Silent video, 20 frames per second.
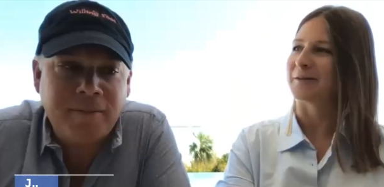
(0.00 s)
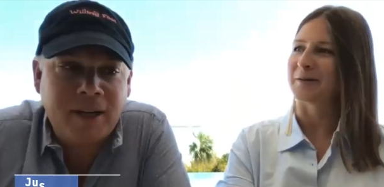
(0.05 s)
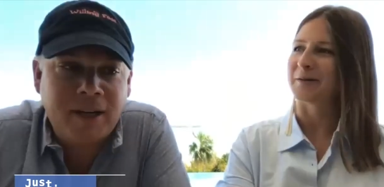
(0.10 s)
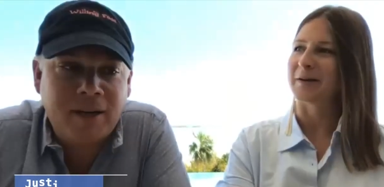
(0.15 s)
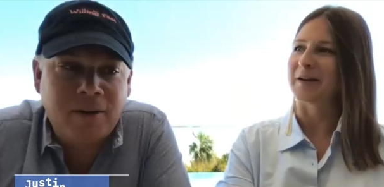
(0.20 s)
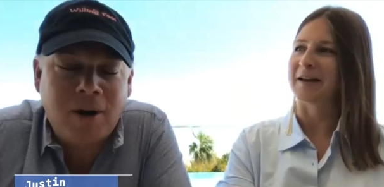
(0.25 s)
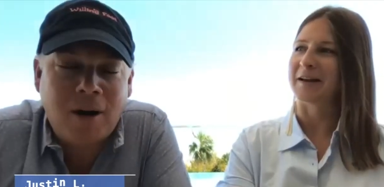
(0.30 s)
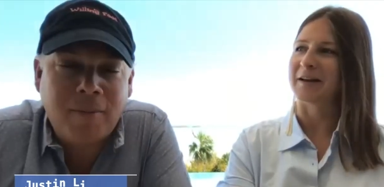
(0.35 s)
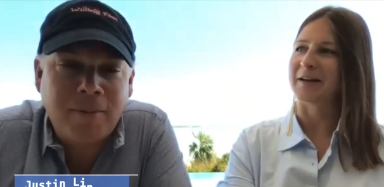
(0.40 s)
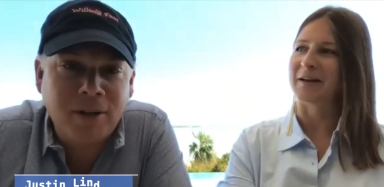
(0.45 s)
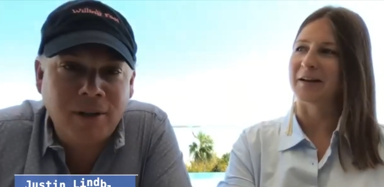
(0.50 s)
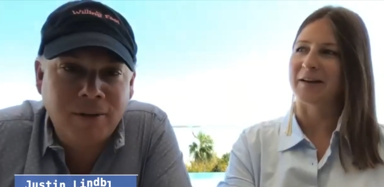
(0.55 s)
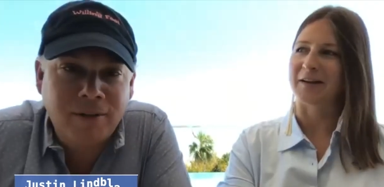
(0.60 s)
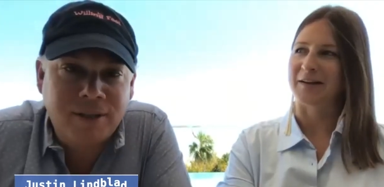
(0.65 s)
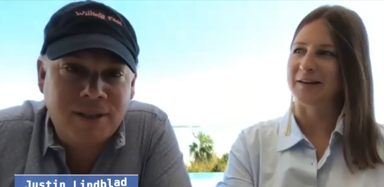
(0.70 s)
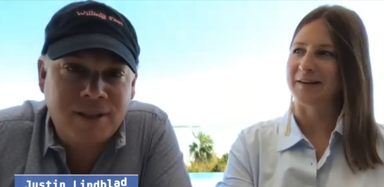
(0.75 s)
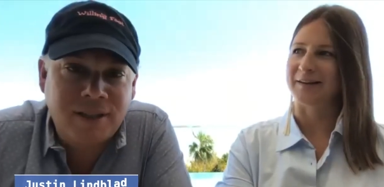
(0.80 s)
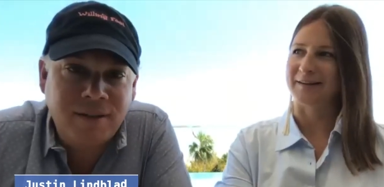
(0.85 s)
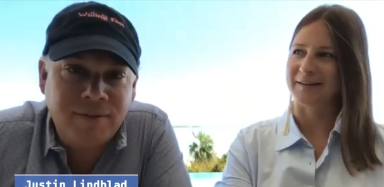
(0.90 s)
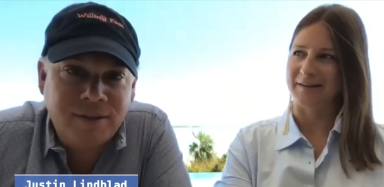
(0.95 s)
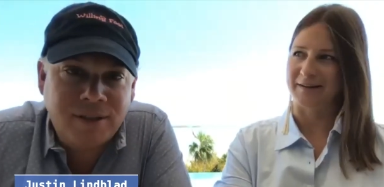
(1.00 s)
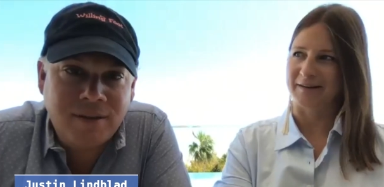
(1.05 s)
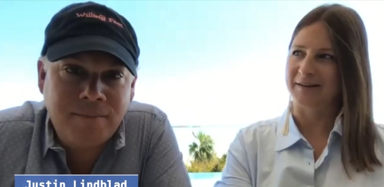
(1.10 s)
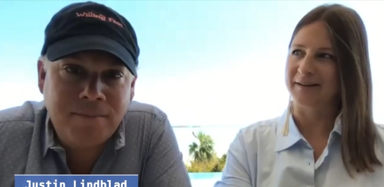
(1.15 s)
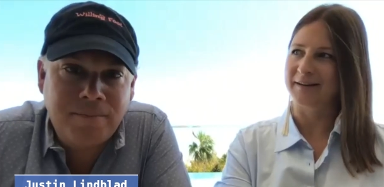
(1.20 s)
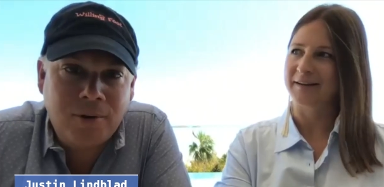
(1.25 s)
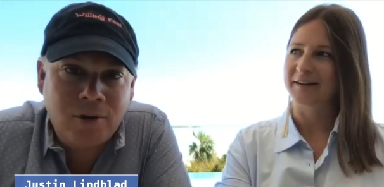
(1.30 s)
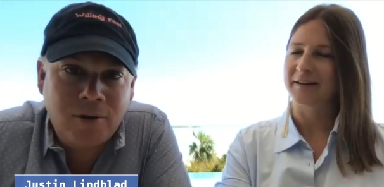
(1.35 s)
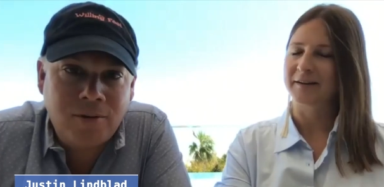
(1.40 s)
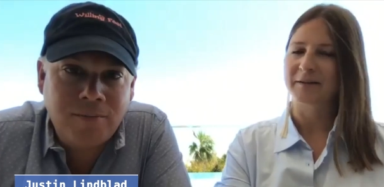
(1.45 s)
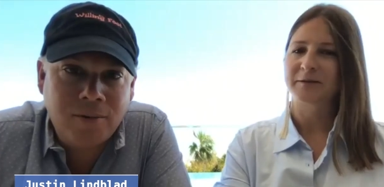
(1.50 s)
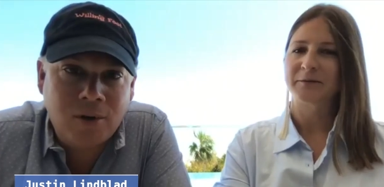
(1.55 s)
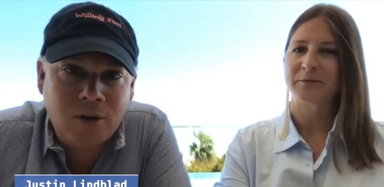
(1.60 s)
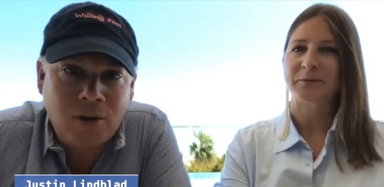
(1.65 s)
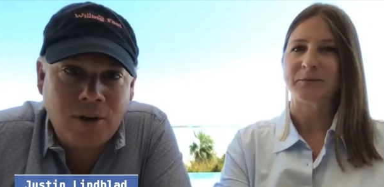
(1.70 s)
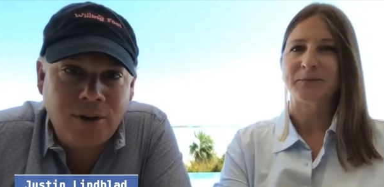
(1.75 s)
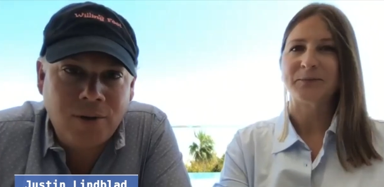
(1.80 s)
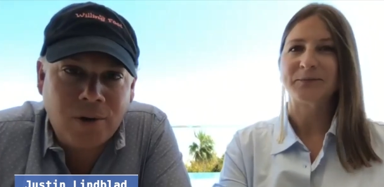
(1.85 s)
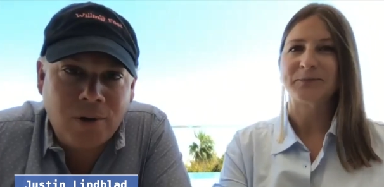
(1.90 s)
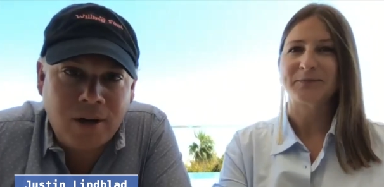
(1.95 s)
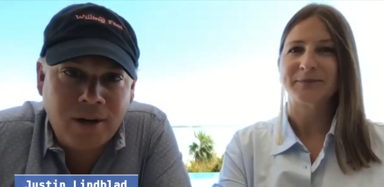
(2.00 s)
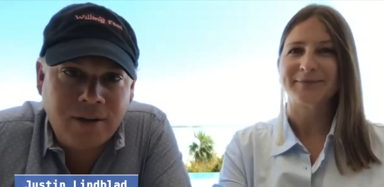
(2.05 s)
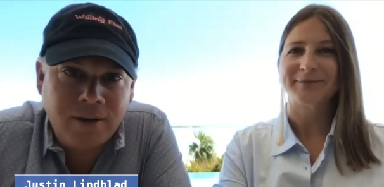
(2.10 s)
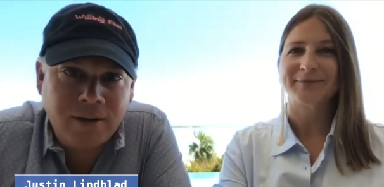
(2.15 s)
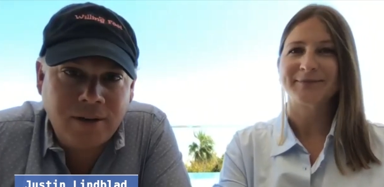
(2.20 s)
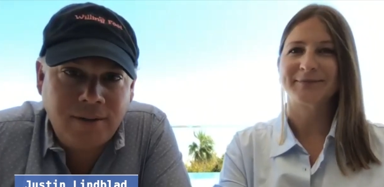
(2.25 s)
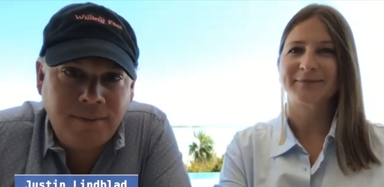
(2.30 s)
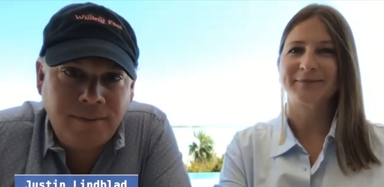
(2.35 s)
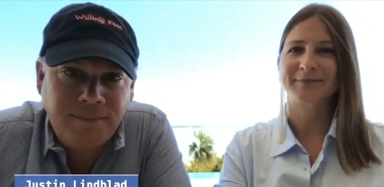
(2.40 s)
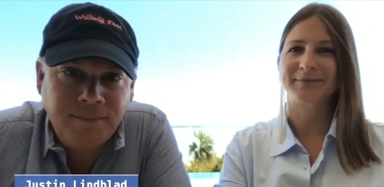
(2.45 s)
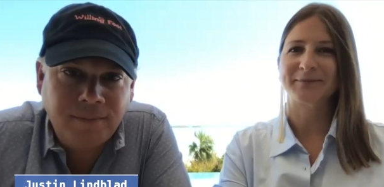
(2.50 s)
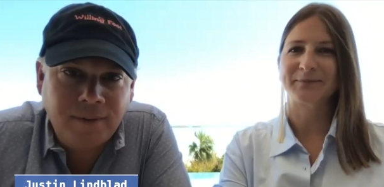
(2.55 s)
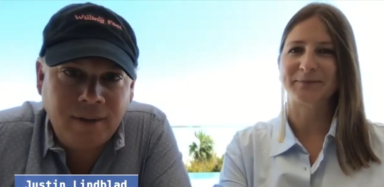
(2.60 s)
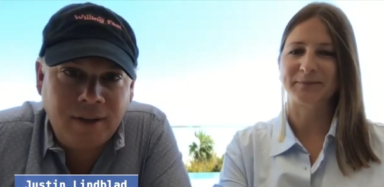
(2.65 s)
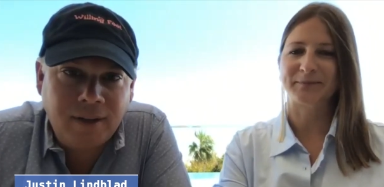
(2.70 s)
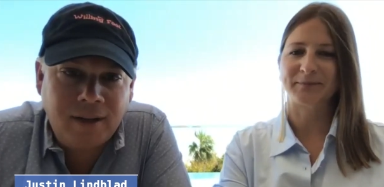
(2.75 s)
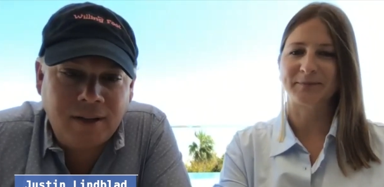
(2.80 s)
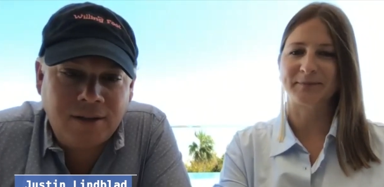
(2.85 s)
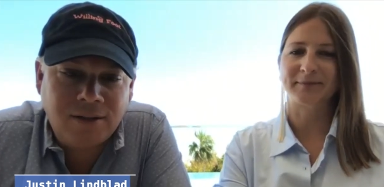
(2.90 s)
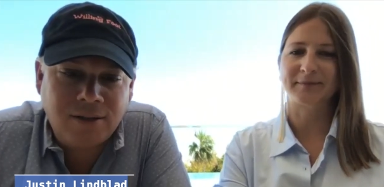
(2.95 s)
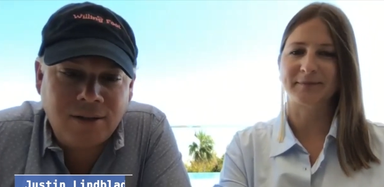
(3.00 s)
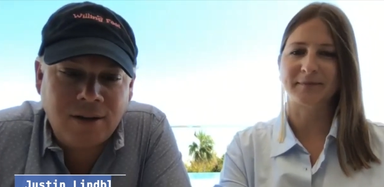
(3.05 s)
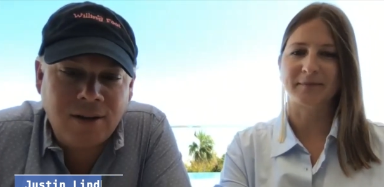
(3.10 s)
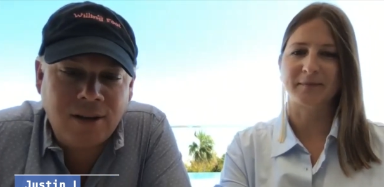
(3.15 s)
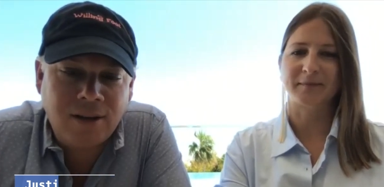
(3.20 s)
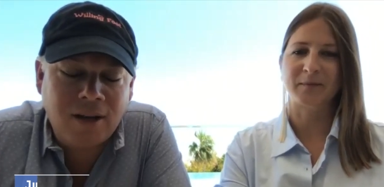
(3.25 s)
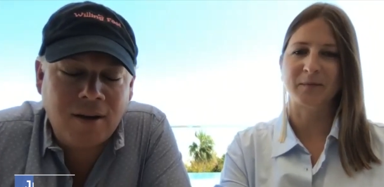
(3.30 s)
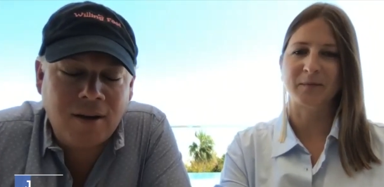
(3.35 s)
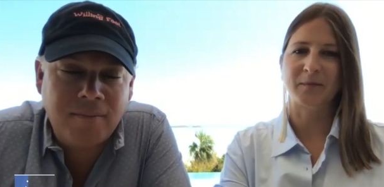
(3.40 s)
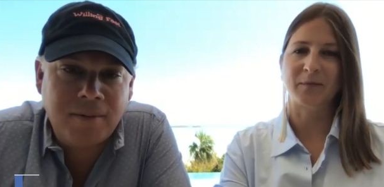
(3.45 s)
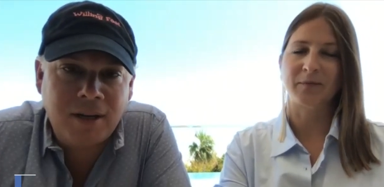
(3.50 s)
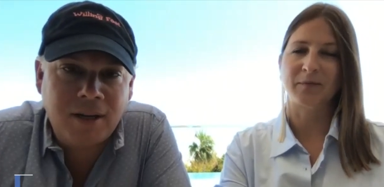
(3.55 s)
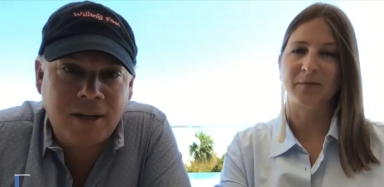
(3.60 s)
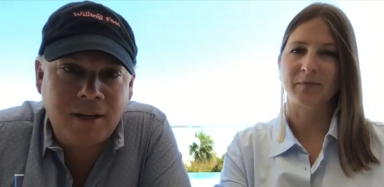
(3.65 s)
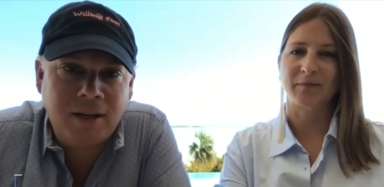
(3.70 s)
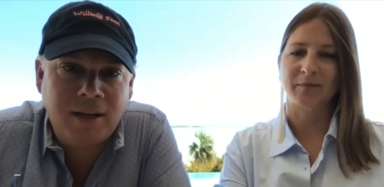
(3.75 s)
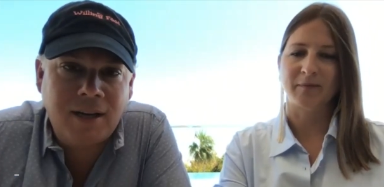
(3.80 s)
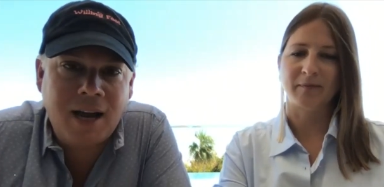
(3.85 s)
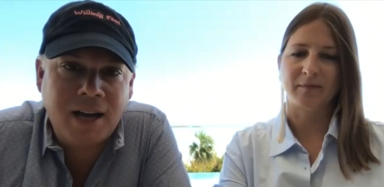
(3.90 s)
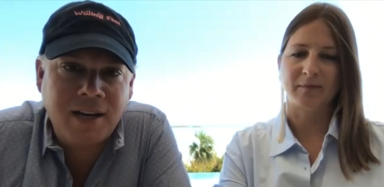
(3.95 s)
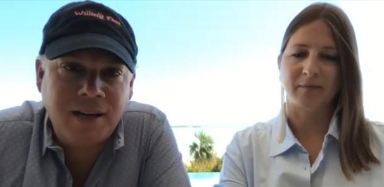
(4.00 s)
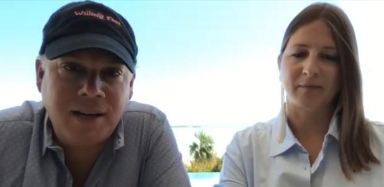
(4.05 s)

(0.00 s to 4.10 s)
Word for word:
Speaker 1: a Robert Louis Stevenson poem called The Wanderer and started the company nine